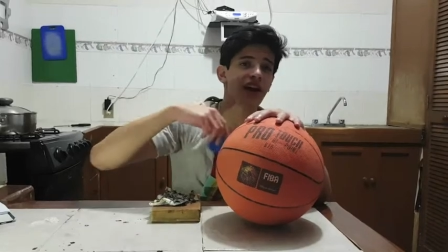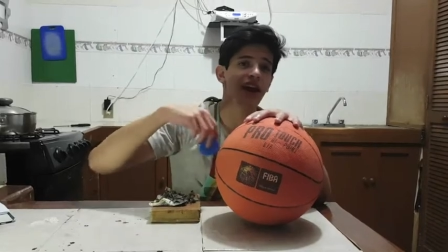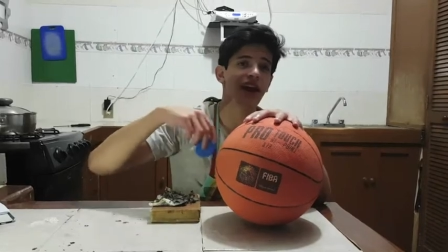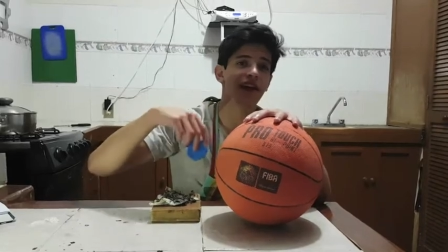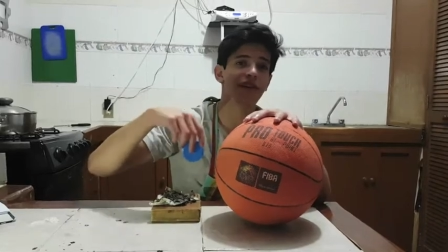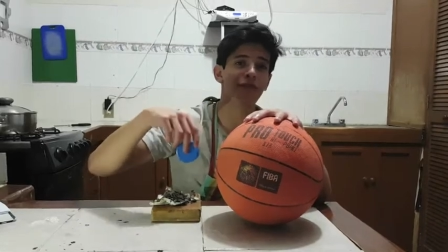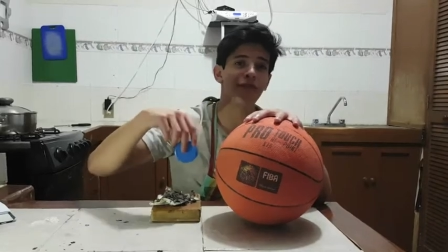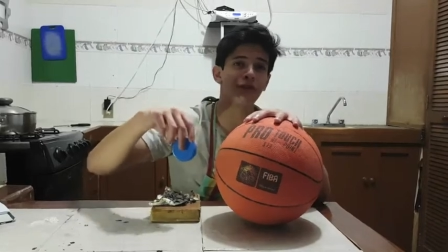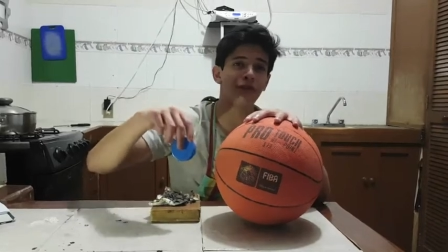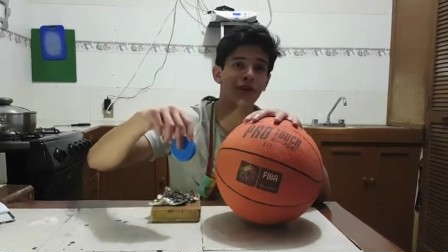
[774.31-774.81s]

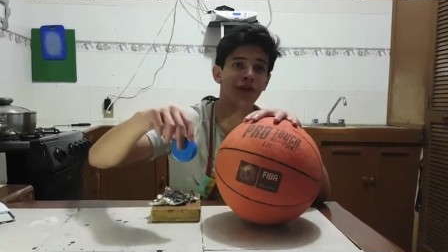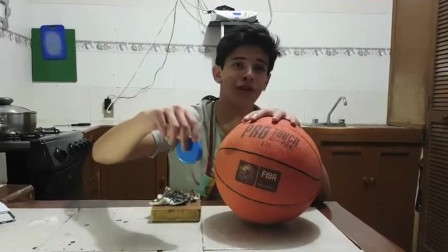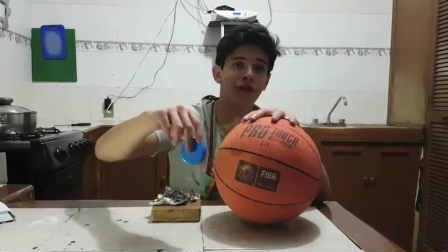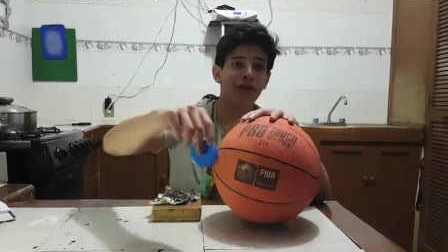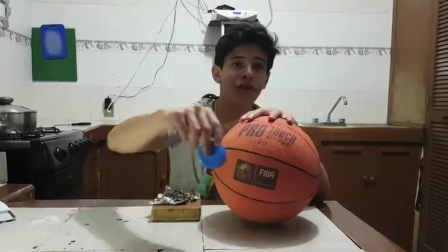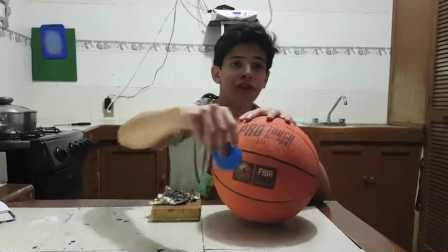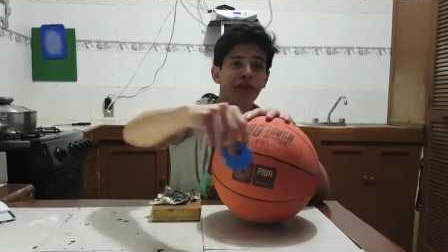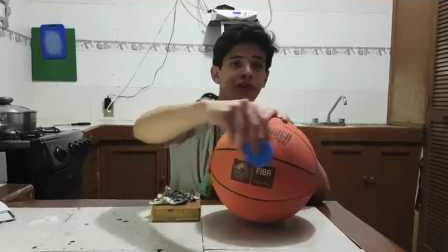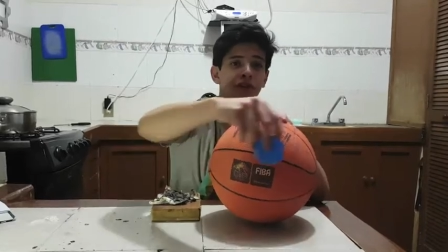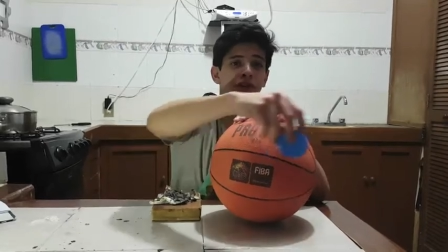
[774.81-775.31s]
and for
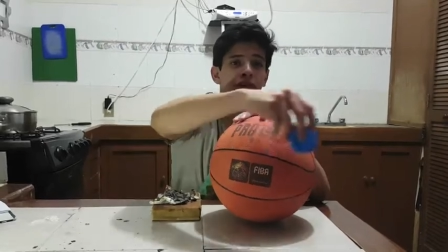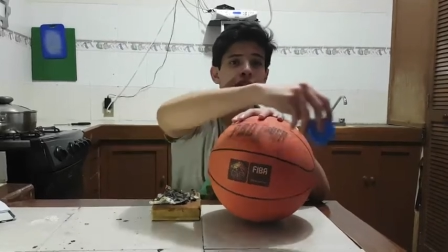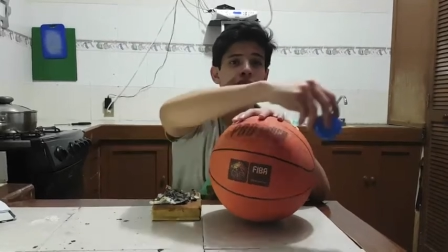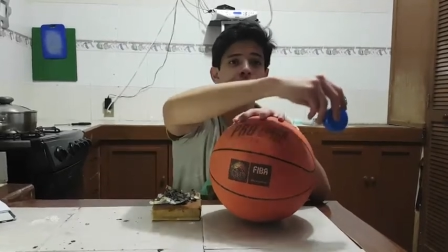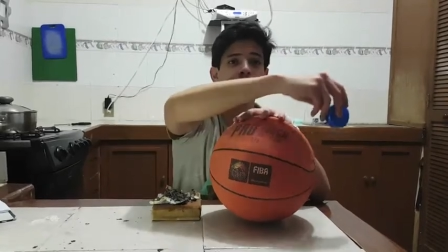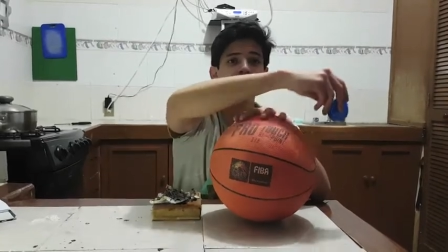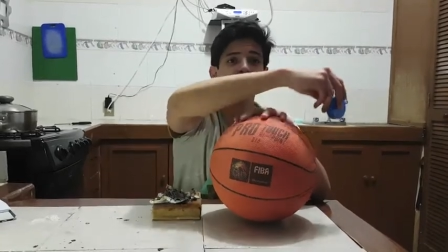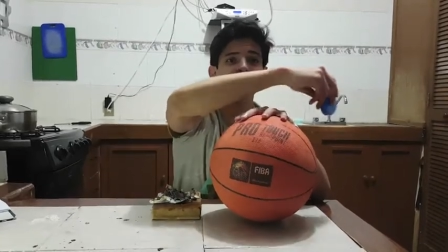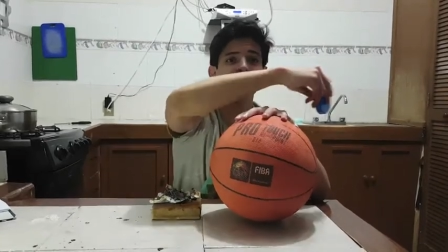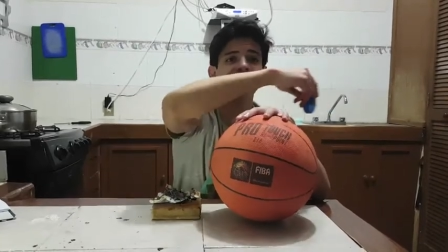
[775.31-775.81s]
Earth,
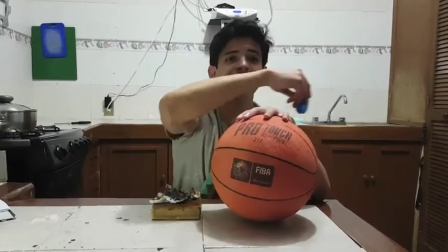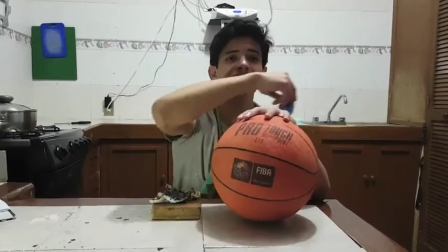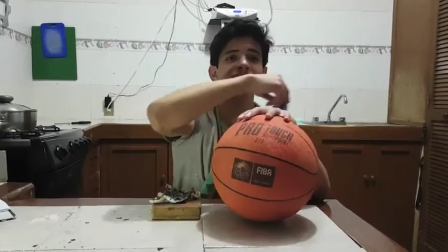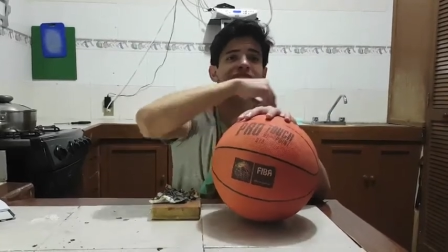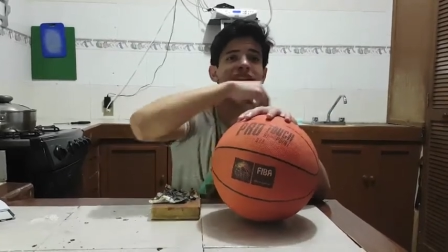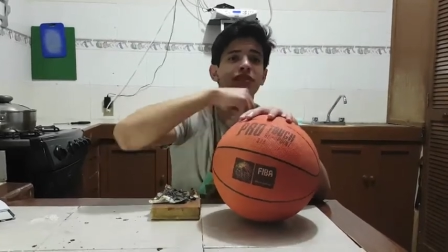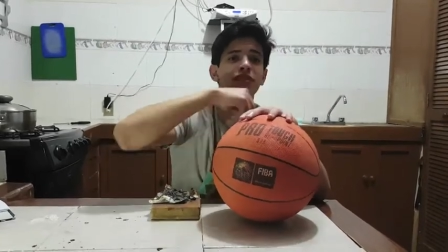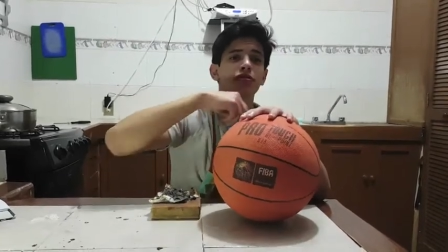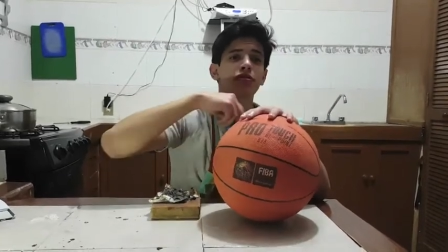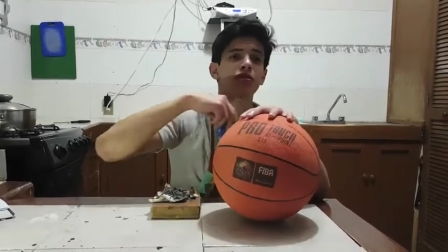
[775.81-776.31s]
one
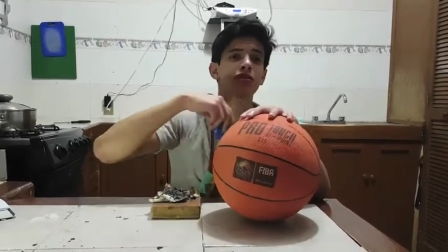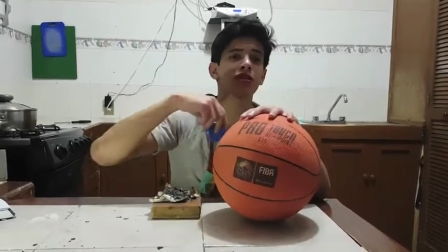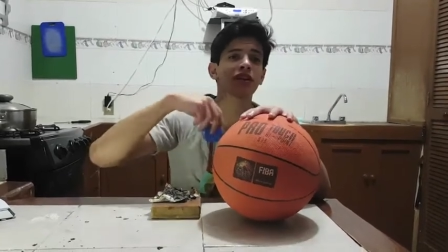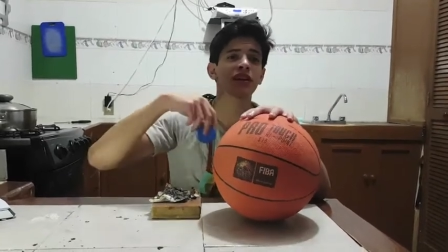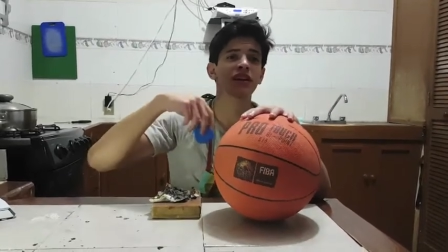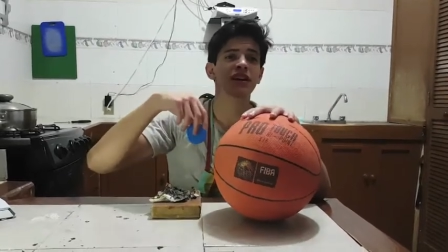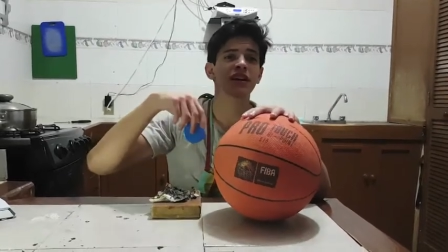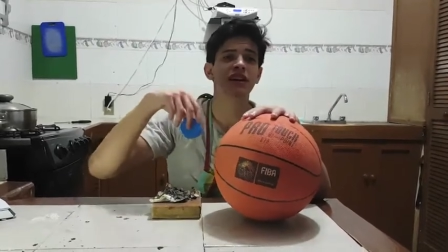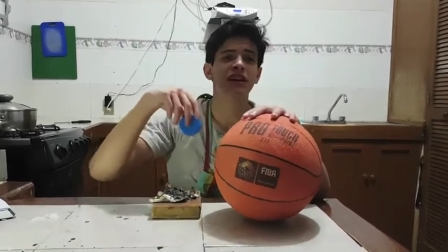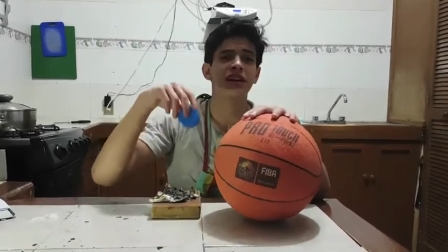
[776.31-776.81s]
cycle